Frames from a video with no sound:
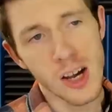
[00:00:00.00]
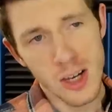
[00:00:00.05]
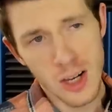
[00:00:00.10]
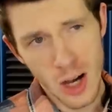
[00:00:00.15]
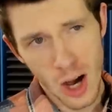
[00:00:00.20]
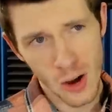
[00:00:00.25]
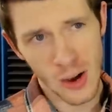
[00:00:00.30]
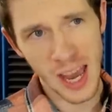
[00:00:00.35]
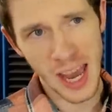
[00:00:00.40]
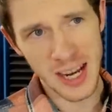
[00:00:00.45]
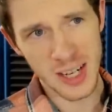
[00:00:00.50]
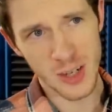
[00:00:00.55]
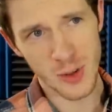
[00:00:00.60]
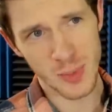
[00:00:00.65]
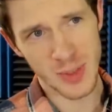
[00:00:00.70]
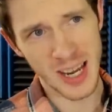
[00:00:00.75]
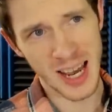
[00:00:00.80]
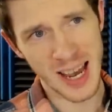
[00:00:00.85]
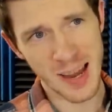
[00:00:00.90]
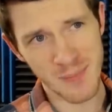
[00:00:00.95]
Okay,
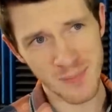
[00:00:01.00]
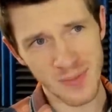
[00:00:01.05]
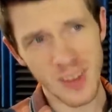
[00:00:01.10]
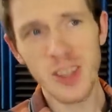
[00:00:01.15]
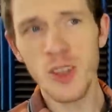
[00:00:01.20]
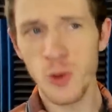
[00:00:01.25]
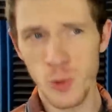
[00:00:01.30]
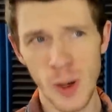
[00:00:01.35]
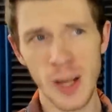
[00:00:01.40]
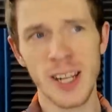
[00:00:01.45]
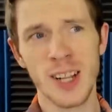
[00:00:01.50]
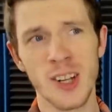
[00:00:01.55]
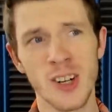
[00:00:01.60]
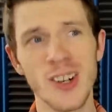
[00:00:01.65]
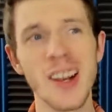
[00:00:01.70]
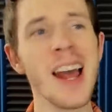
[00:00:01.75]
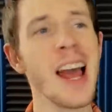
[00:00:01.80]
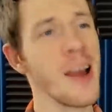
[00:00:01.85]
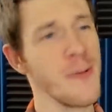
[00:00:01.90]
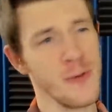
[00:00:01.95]
noob time, you ready to
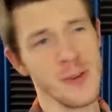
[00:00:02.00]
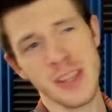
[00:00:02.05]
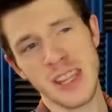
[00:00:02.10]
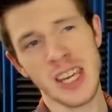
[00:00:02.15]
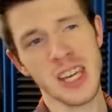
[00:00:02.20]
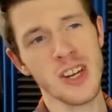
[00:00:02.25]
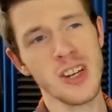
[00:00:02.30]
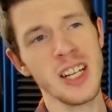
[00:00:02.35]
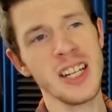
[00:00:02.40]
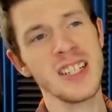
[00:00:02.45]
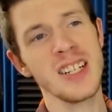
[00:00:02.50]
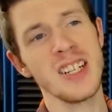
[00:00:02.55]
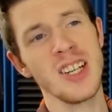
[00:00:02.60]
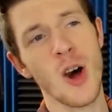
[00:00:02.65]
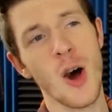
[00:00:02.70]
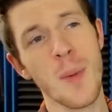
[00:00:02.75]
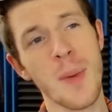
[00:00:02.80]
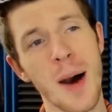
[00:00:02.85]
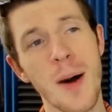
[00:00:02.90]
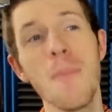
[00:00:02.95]
learn everything you need to
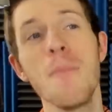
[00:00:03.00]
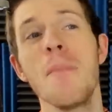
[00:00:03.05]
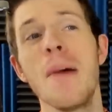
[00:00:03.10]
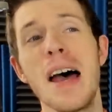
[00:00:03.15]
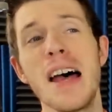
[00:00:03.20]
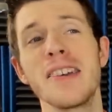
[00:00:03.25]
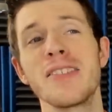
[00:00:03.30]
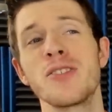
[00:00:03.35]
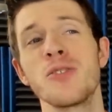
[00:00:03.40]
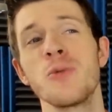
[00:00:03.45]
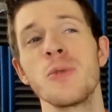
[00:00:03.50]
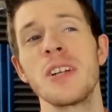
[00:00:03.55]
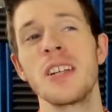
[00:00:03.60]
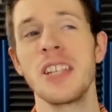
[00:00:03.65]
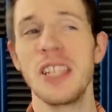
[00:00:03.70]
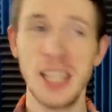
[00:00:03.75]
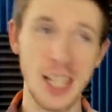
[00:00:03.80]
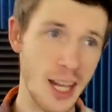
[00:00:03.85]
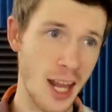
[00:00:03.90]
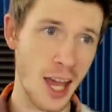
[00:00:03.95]
know about
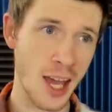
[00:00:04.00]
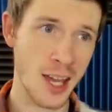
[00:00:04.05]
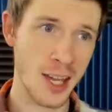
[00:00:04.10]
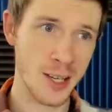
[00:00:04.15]
mastering Nita?